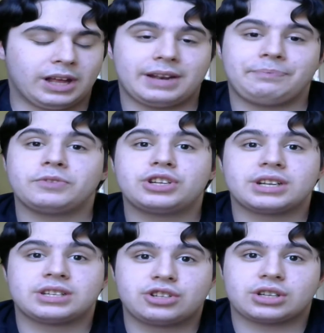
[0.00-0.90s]
And she
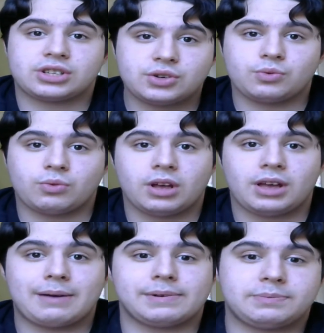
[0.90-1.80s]
doesn't just do
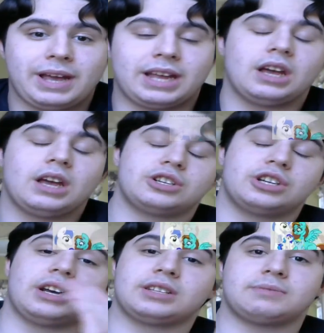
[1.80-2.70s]
MS Paint; she
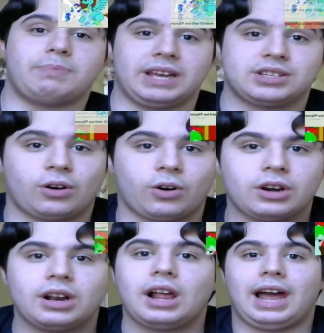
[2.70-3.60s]
does base
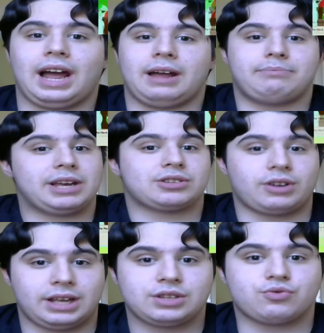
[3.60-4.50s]
art, and base
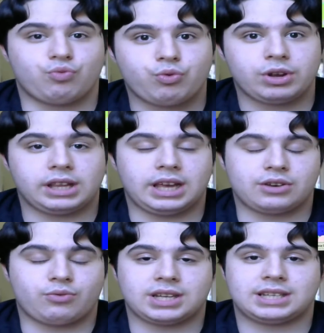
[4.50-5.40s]
art is really
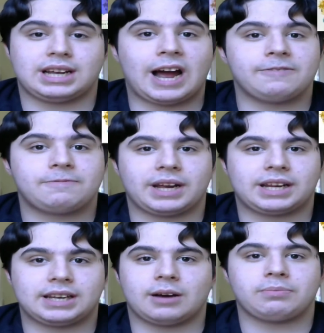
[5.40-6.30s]
interesting. I've
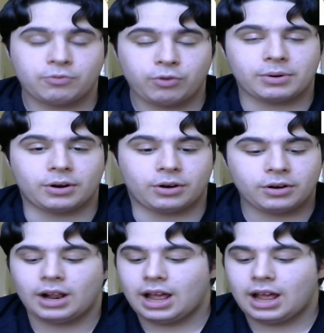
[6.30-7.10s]
picked it up from her.